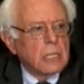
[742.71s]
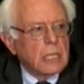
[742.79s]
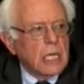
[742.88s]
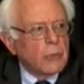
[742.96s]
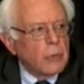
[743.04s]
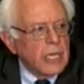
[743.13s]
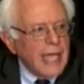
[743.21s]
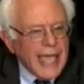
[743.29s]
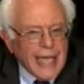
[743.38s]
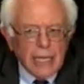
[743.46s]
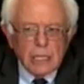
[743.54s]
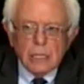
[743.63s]
that we
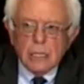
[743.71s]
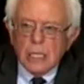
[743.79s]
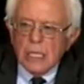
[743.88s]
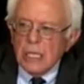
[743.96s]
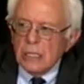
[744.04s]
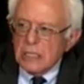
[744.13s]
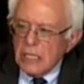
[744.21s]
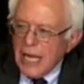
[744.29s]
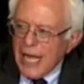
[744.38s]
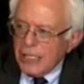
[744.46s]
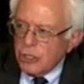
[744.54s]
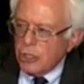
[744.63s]
end the
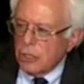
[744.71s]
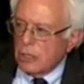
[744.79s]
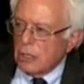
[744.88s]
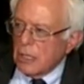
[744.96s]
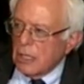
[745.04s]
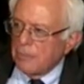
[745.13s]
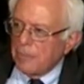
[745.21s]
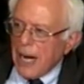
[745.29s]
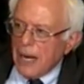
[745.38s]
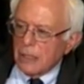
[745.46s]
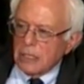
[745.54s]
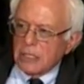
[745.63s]
international
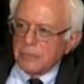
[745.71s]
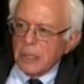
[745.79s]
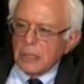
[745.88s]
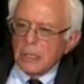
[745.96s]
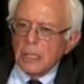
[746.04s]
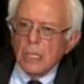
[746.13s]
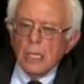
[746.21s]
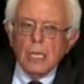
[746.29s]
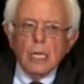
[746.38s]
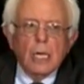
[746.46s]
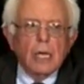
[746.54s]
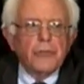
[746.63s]
embarrassment
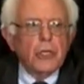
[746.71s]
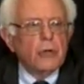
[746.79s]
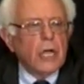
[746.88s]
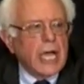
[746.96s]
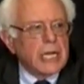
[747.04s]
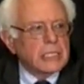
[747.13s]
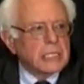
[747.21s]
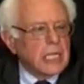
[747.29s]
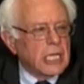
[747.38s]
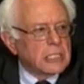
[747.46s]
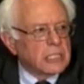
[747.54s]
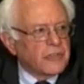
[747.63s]
of the United
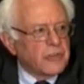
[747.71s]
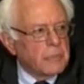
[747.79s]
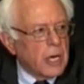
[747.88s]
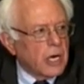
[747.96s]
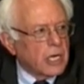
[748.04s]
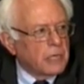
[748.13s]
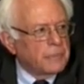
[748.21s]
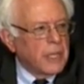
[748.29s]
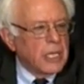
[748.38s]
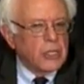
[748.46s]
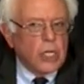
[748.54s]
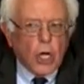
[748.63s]
States of America
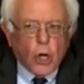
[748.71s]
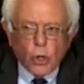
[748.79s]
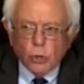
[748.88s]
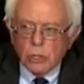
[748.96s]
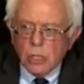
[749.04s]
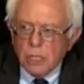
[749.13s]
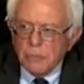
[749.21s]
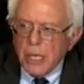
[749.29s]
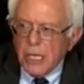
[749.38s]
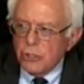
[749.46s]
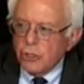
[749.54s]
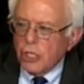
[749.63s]
being the only
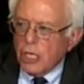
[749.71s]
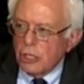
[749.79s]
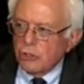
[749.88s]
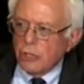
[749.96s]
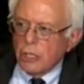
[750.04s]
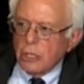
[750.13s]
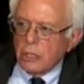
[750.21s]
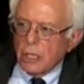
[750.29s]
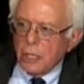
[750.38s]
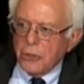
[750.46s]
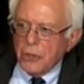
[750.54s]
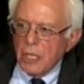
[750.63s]
major country on
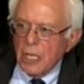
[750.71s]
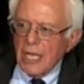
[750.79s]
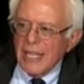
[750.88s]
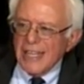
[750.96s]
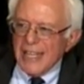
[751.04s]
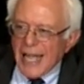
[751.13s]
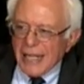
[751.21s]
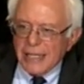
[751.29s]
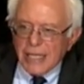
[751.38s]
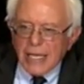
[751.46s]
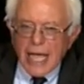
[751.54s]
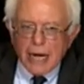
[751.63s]
earth not
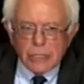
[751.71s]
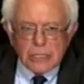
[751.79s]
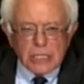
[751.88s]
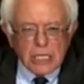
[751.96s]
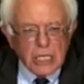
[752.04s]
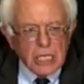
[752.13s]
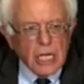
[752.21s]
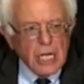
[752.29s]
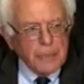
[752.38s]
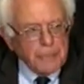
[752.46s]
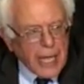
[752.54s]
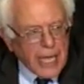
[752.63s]
to guarantee
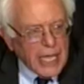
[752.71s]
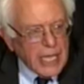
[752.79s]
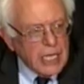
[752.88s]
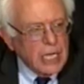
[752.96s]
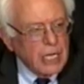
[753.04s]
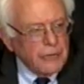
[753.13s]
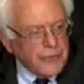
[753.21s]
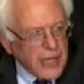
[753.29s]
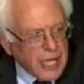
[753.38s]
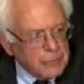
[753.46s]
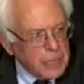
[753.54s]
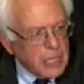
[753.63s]
paid
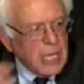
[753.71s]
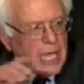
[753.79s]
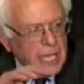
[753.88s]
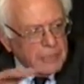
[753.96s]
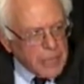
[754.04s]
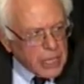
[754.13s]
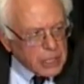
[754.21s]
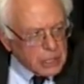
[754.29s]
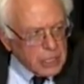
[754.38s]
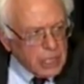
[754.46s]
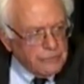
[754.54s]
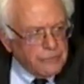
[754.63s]
family and
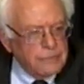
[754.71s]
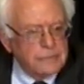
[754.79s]
medical leave.